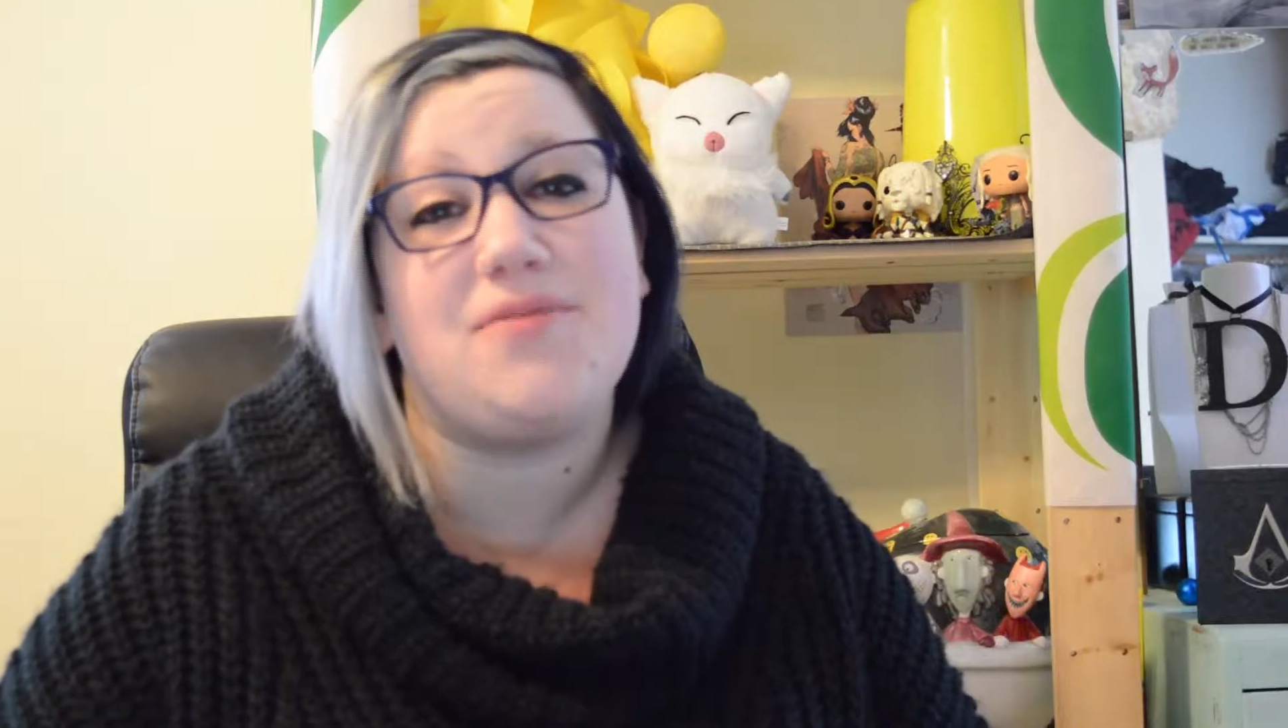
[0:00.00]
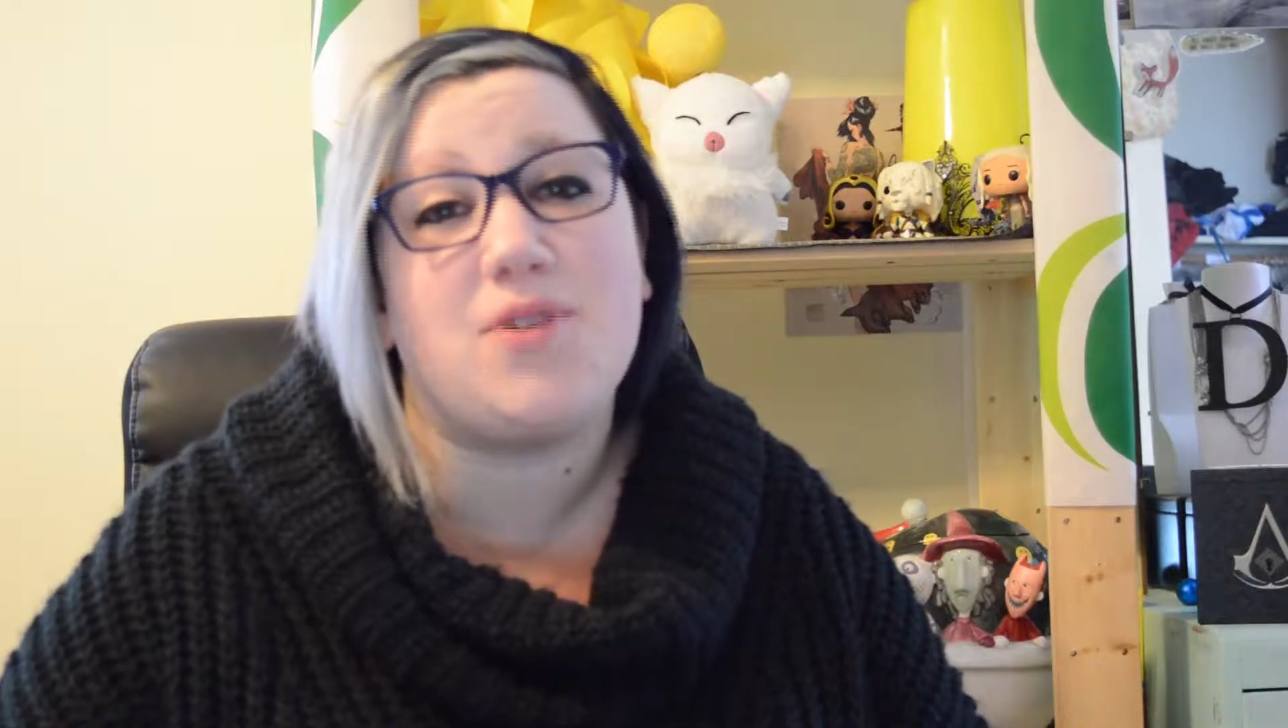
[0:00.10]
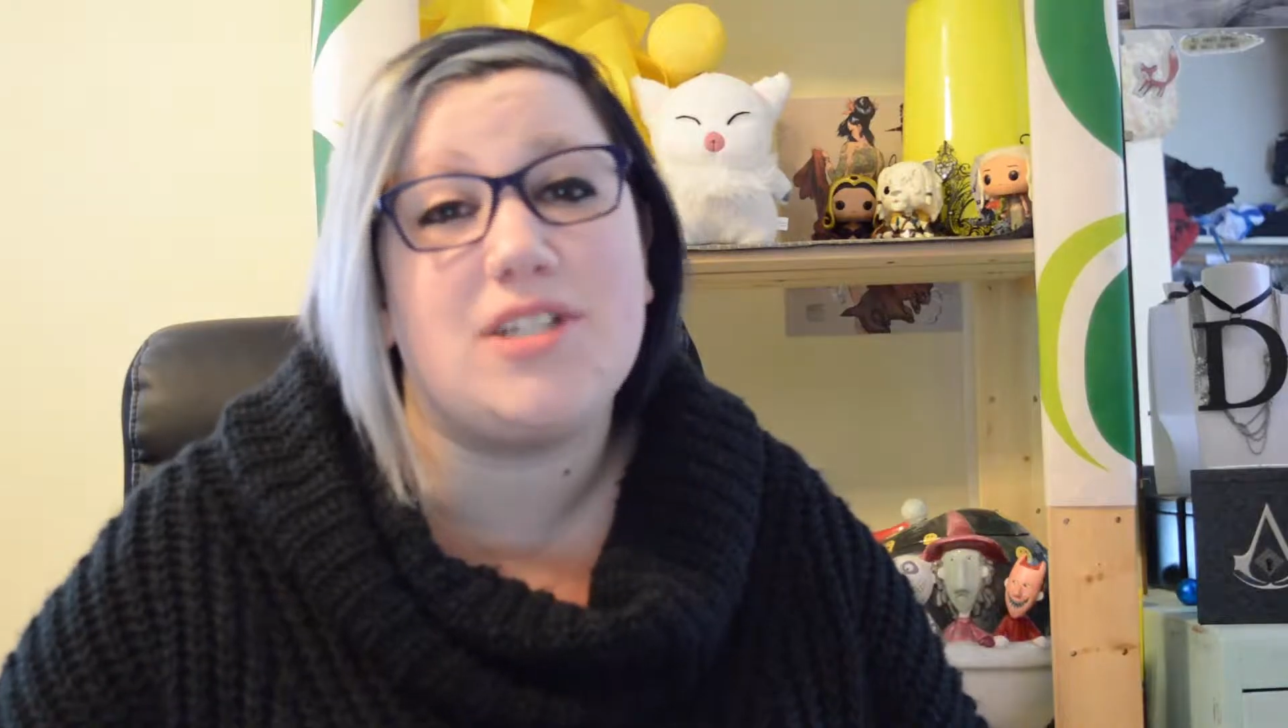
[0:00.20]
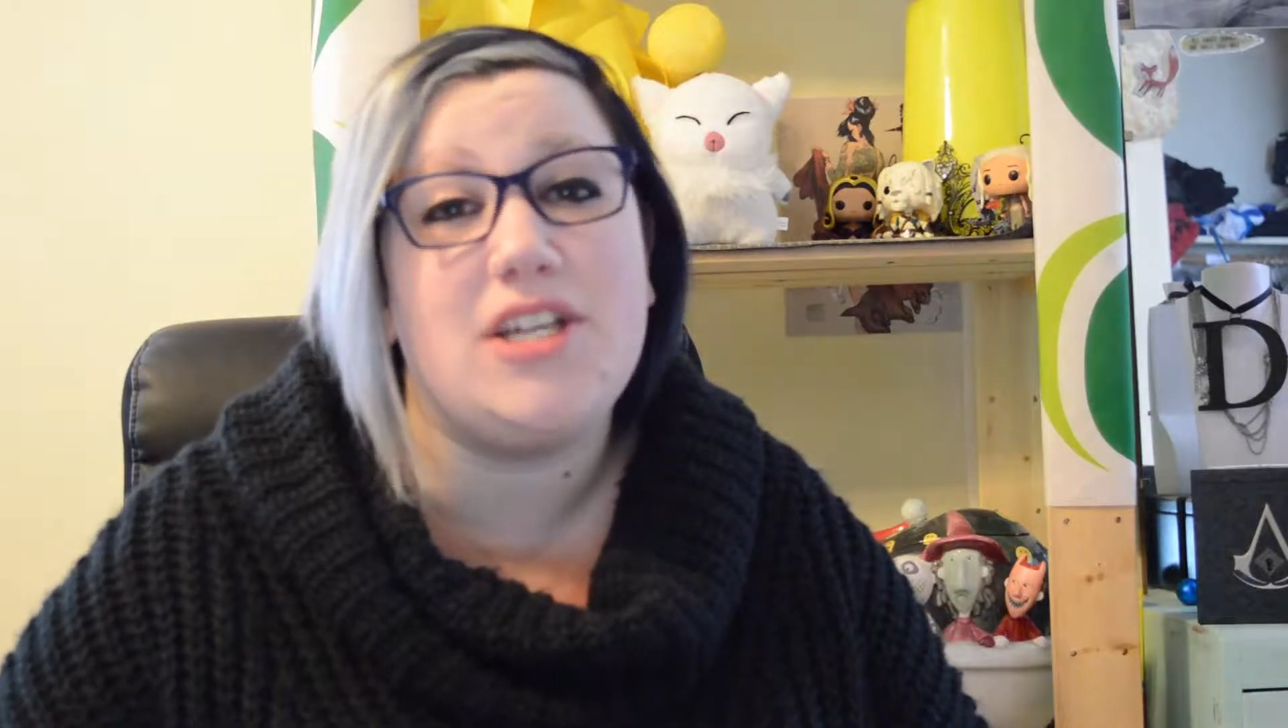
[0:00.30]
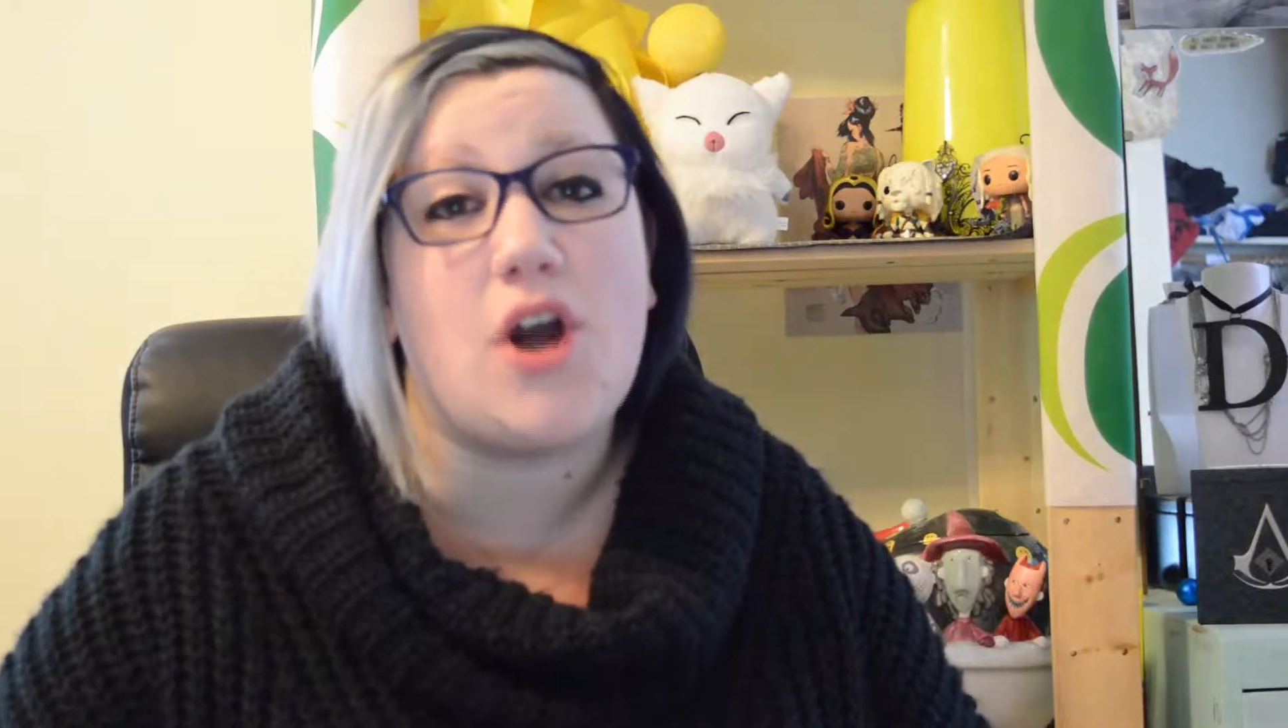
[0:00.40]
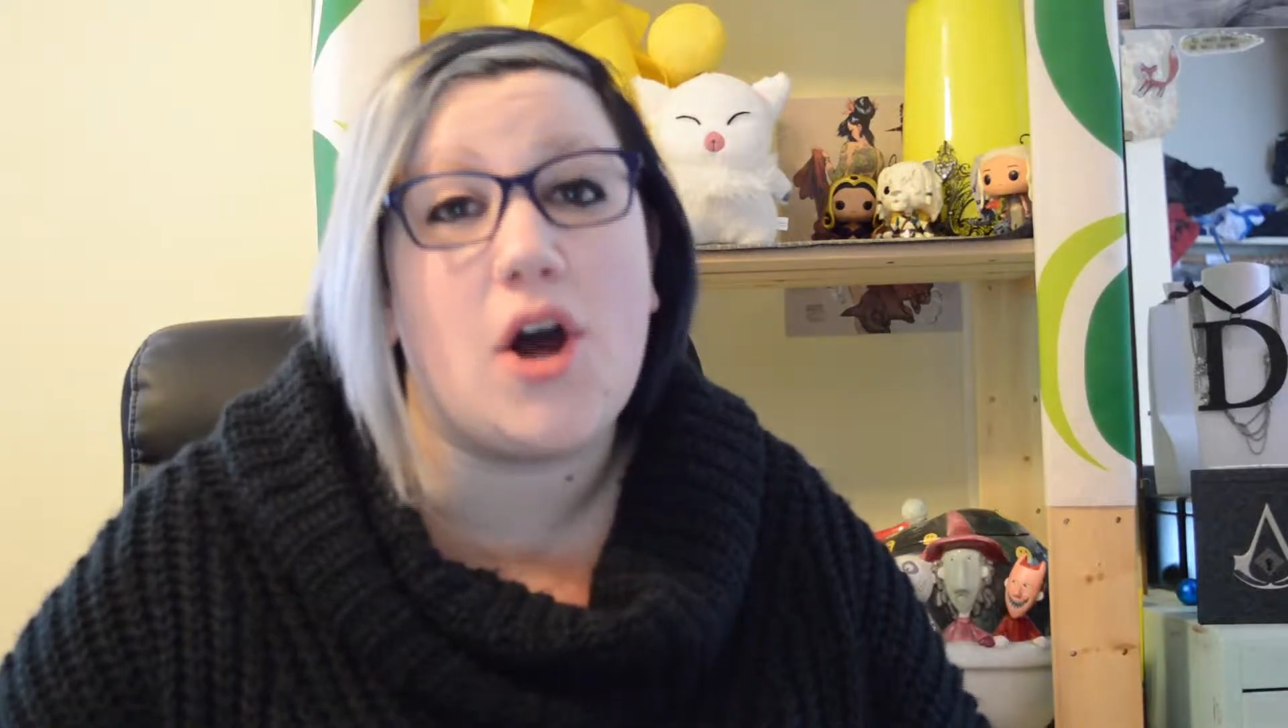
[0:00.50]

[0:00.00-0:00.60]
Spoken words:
XIV